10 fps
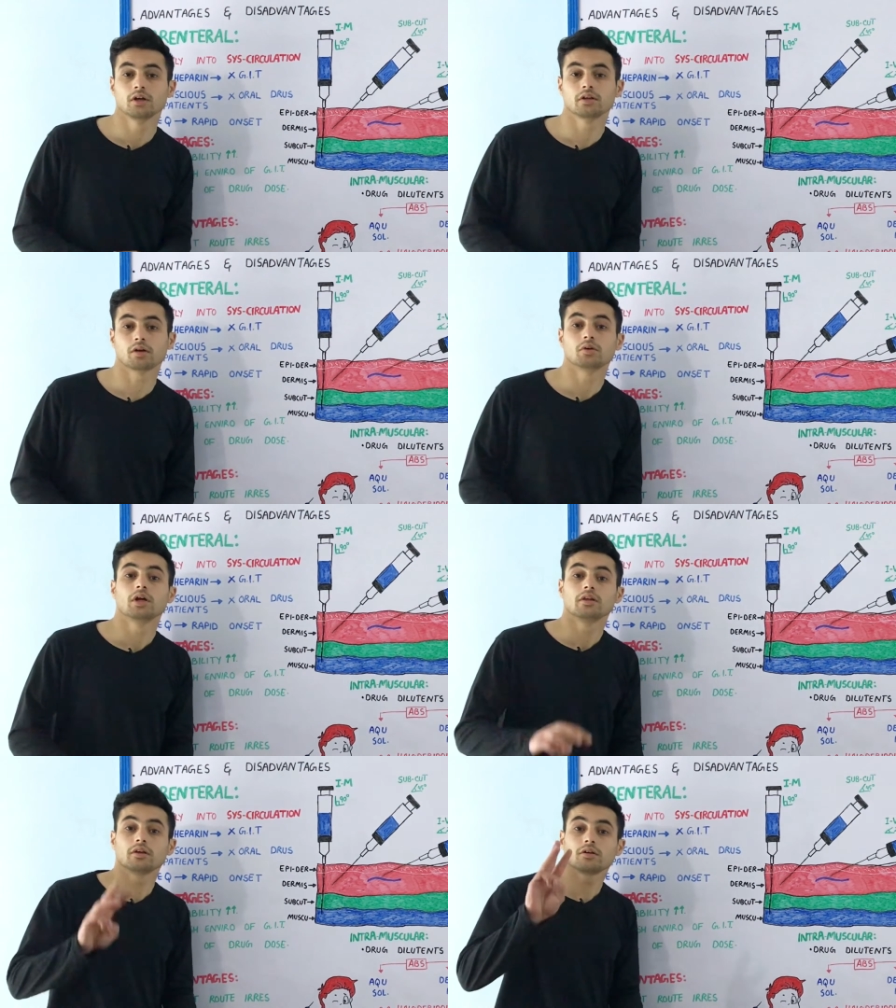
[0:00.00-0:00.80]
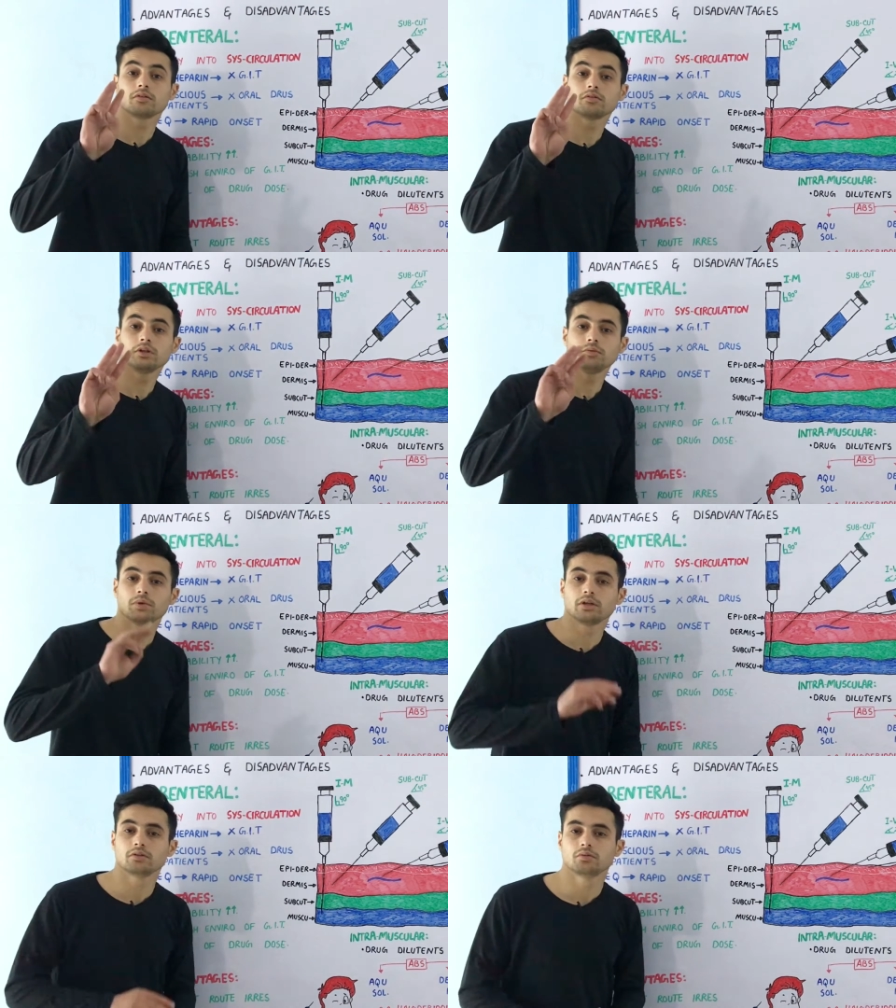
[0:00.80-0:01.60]
Now, there are three
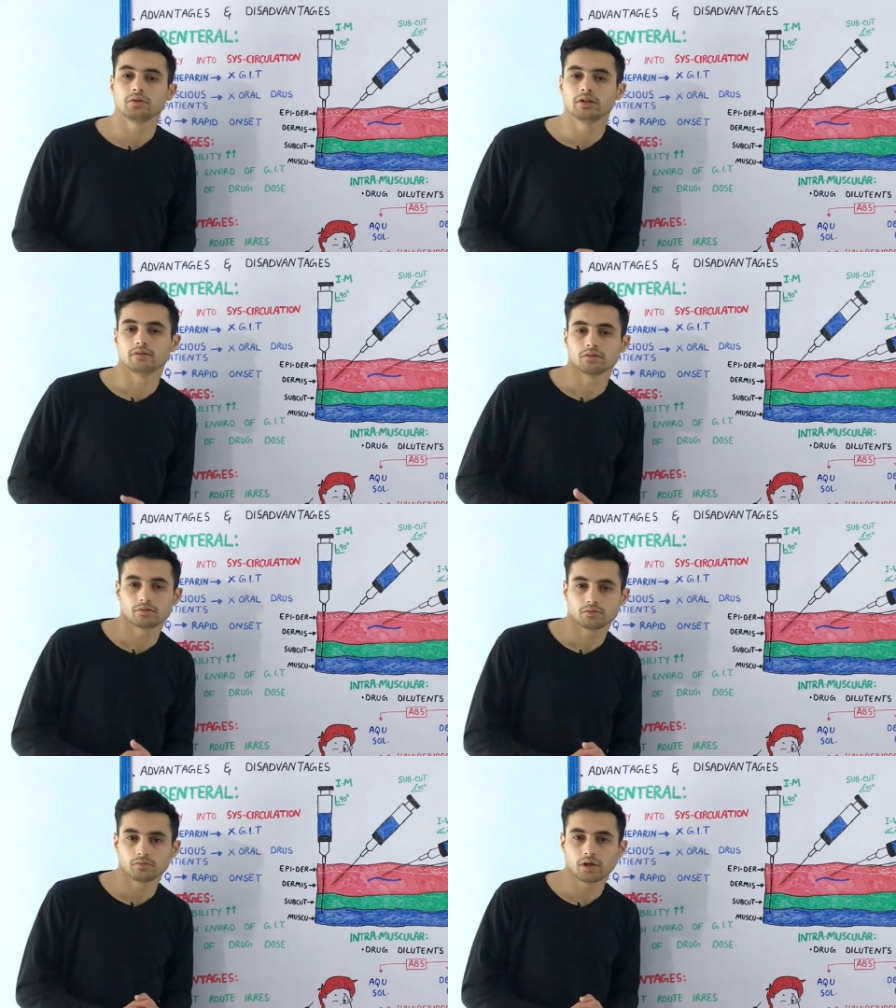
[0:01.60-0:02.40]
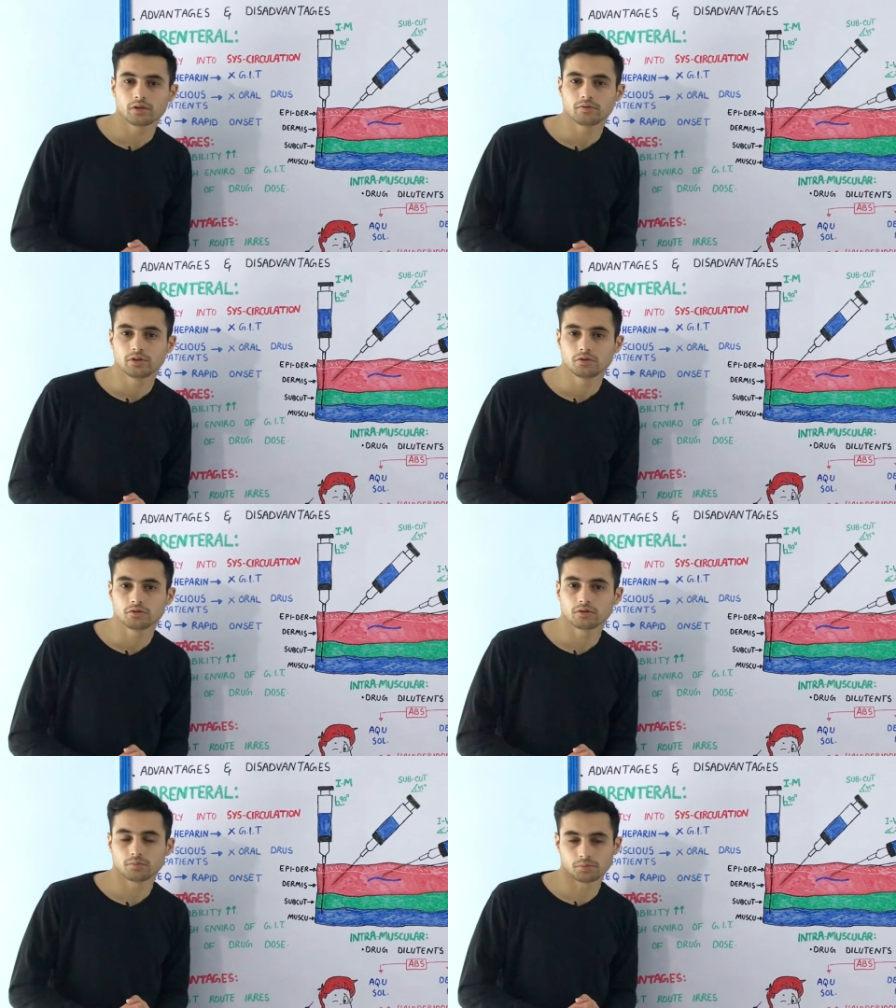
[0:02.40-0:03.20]
major reasons why we
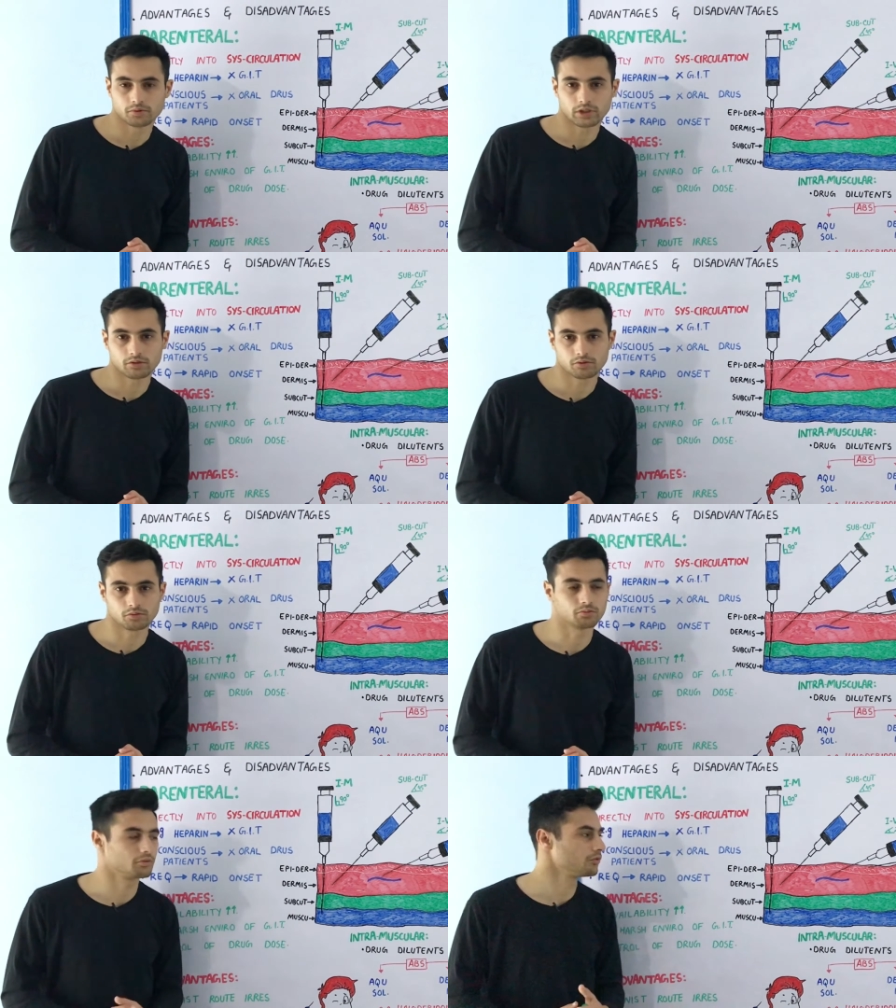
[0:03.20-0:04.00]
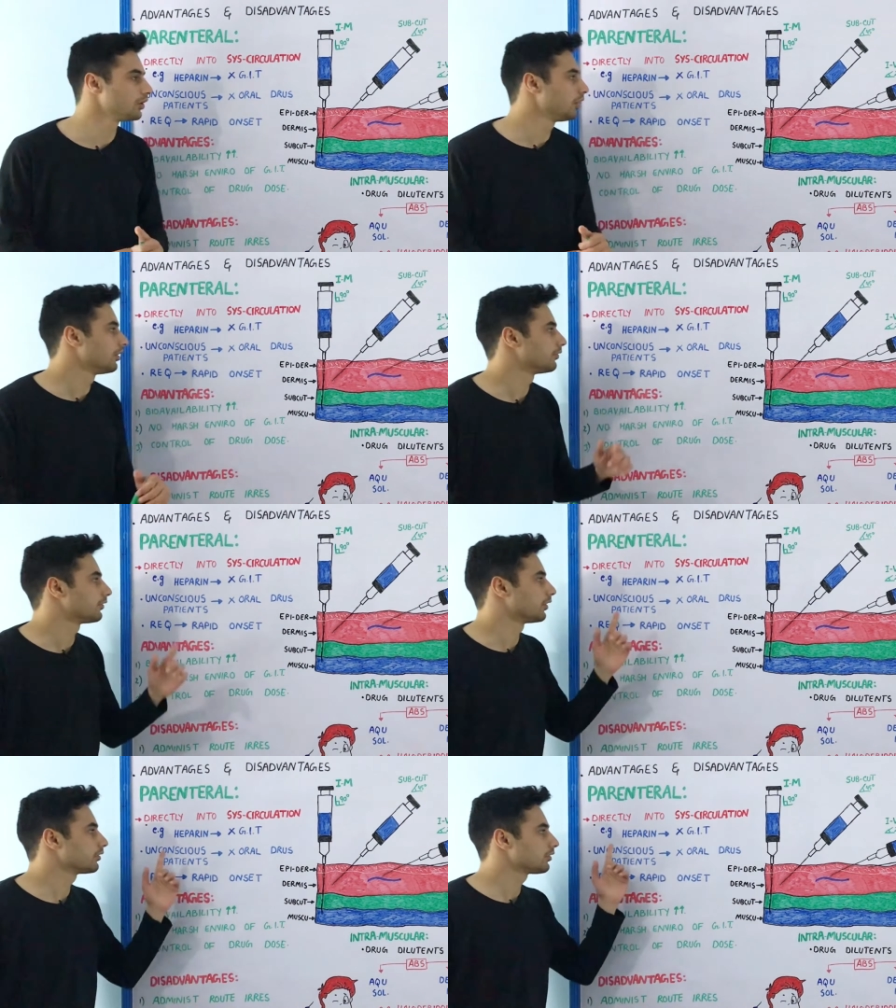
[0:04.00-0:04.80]
use the parenteral route.
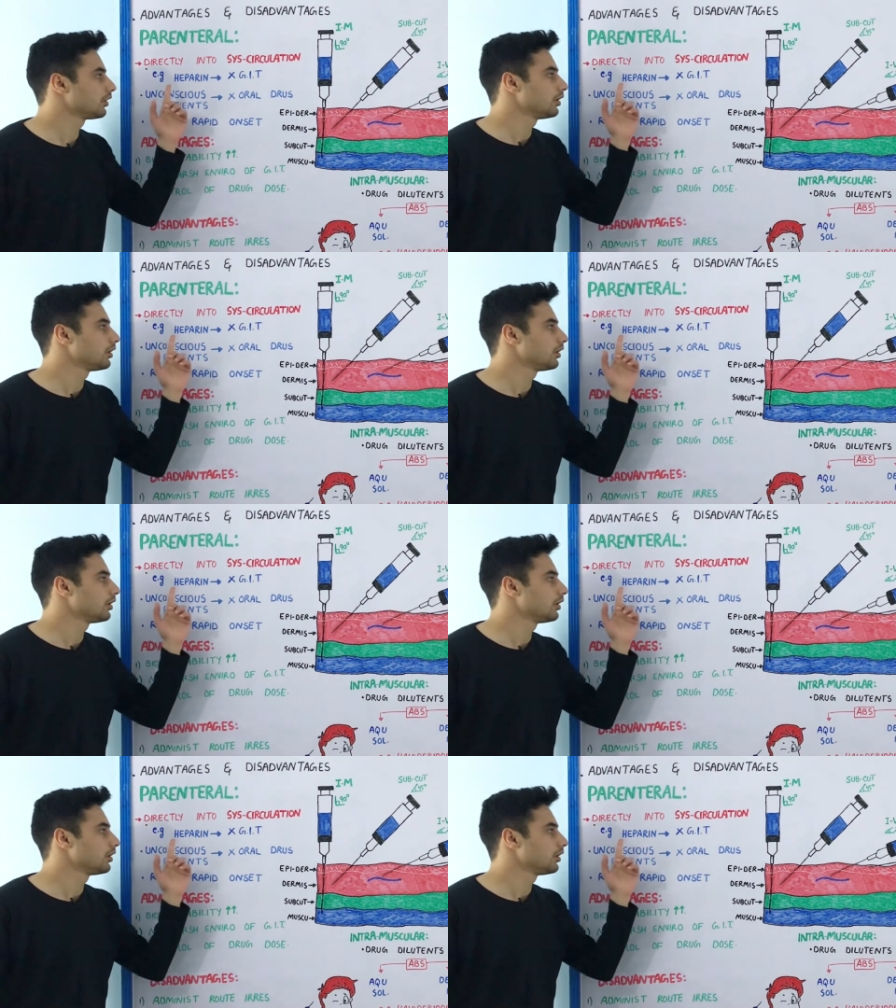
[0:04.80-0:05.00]
First,